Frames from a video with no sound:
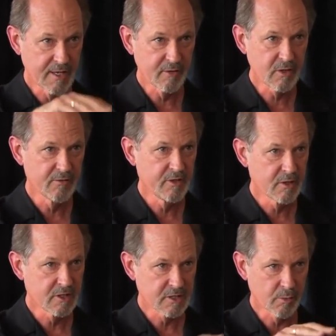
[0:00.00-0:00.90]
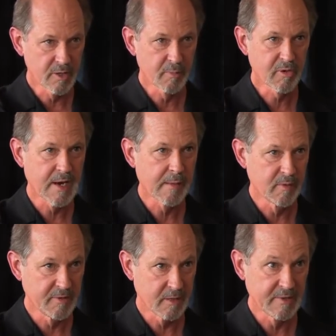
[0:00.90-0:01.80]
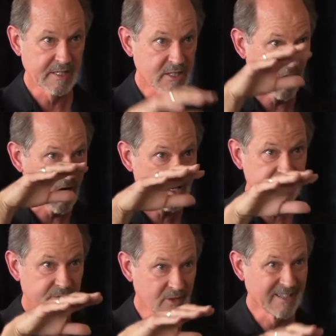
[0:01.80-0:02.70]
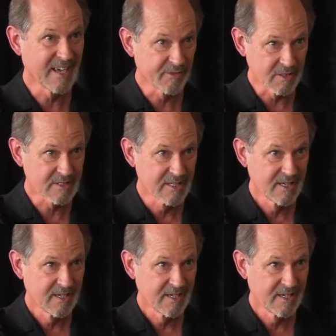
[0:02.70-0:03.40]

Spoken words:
Level confusion is a real problem here, because there are different levels,